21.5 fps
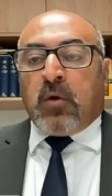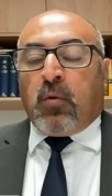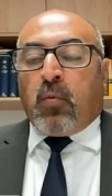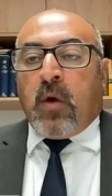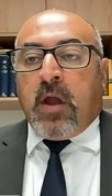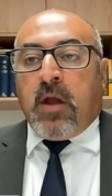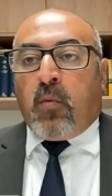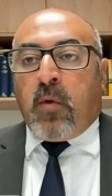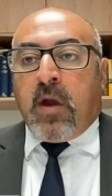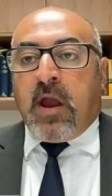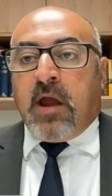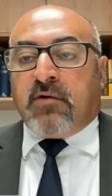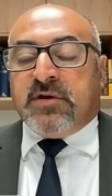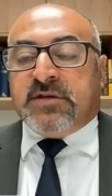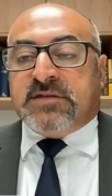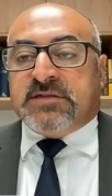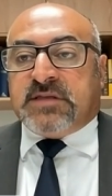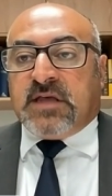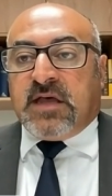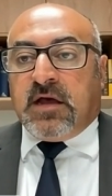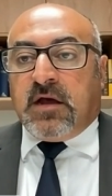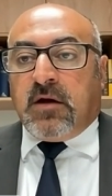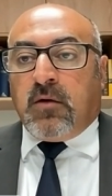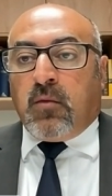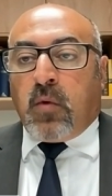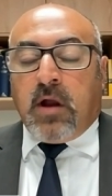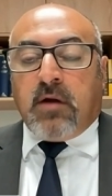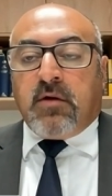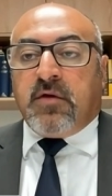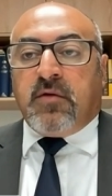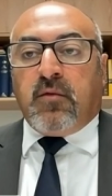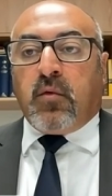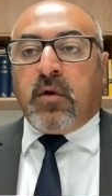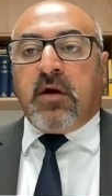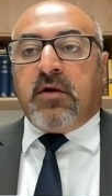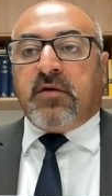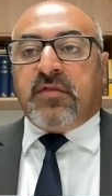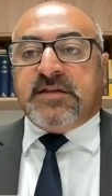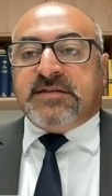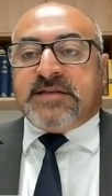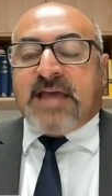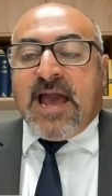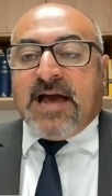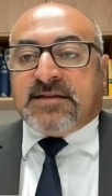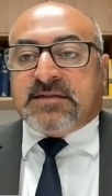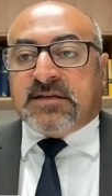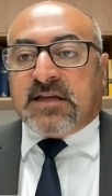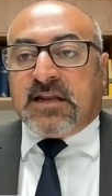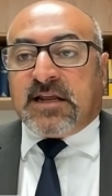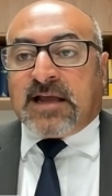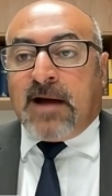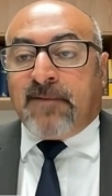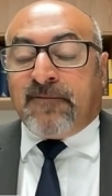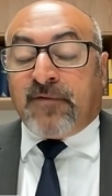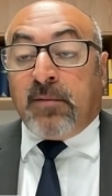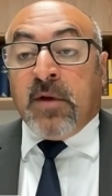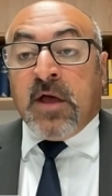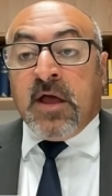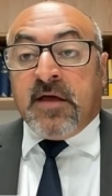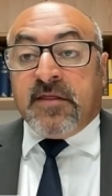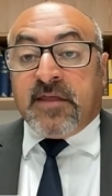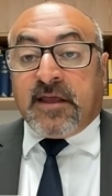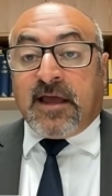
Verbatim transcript: Where, where is the where where are these houses going to come from?